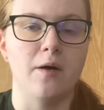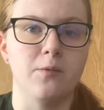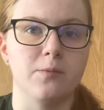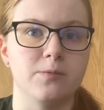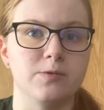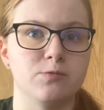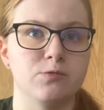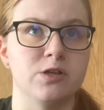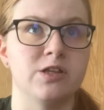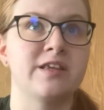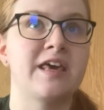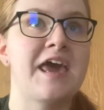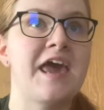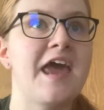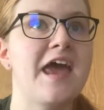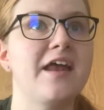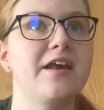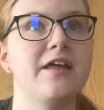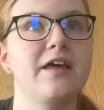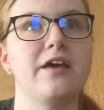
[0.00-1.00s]
with
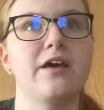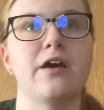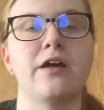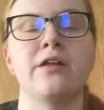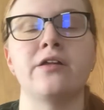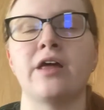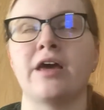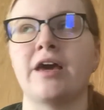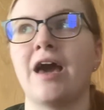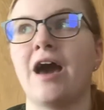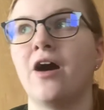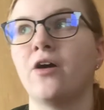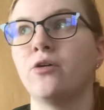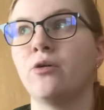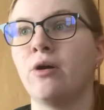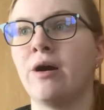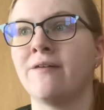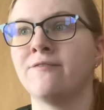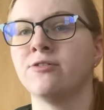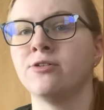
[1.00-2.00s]
canning and like how
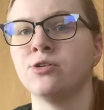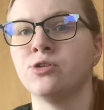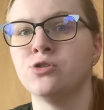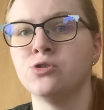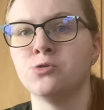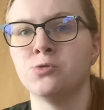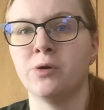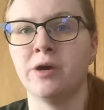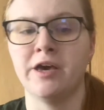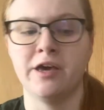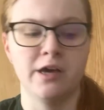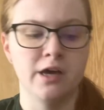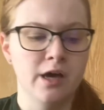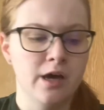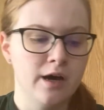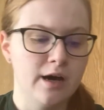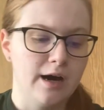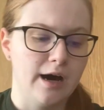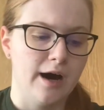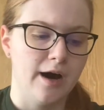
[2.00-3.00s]
you have to do it.
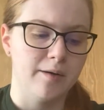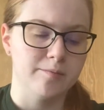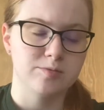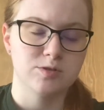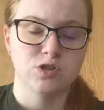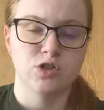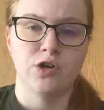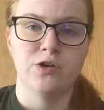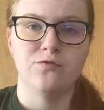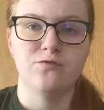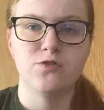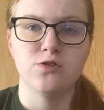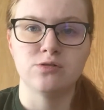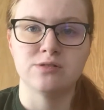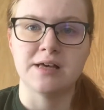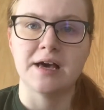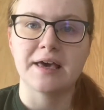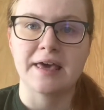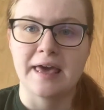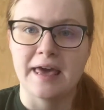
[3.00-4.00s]
Certain foods
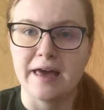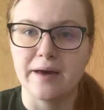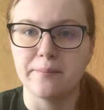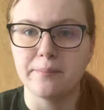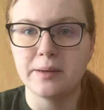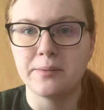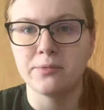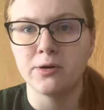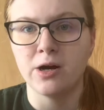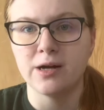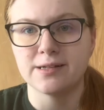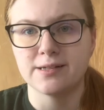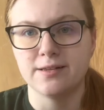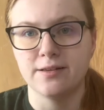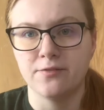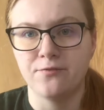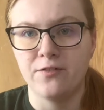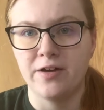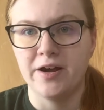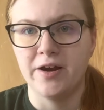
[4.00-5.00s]
that can't be brought
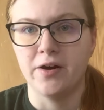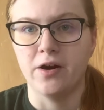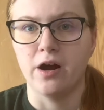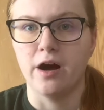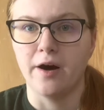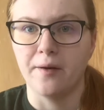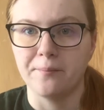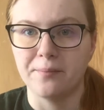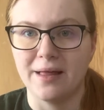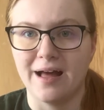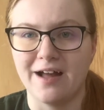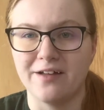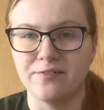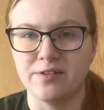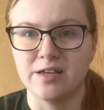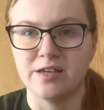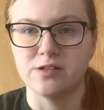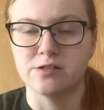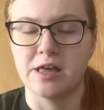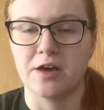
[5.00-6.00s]
to the fair that
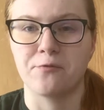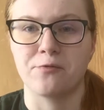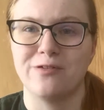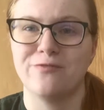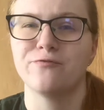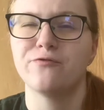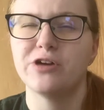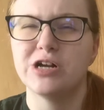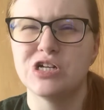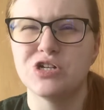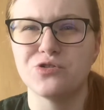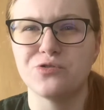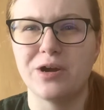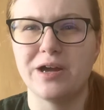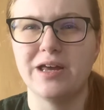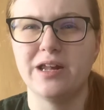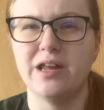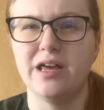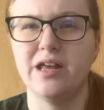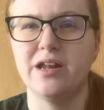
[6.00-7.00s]
needs like
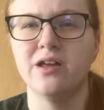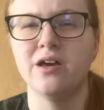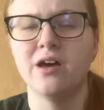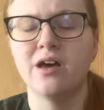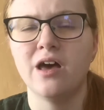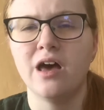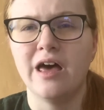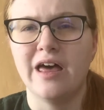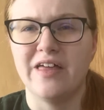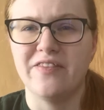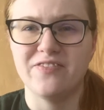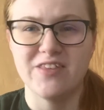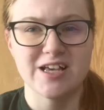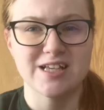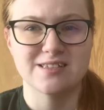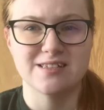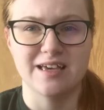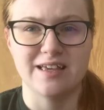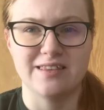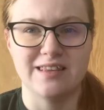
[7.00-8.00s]
refrigerated and
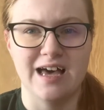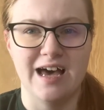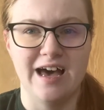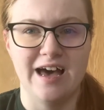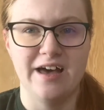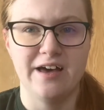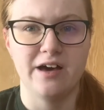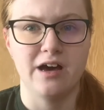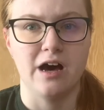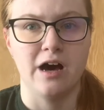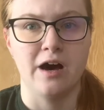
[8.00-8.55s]
things like that.